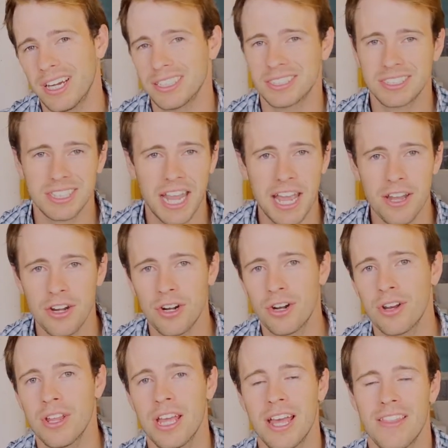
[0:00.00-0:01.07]
a
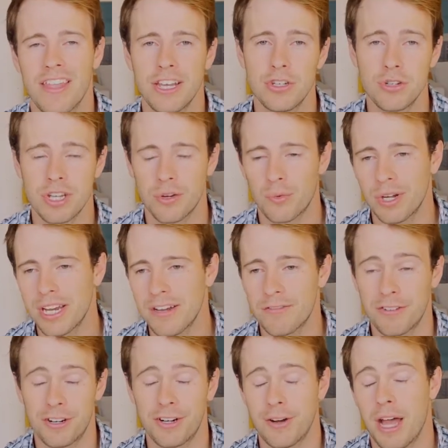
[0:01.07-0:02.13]
scanner that you can read
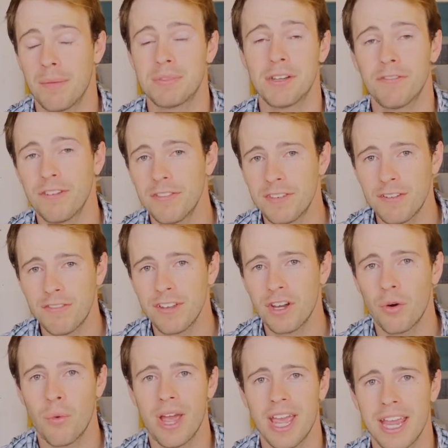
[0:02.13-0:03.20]
for up to fifty feet
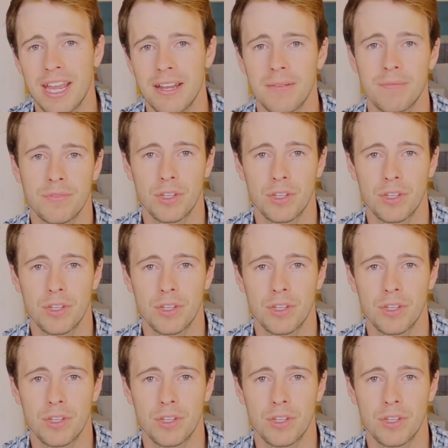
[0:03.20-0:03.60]
away,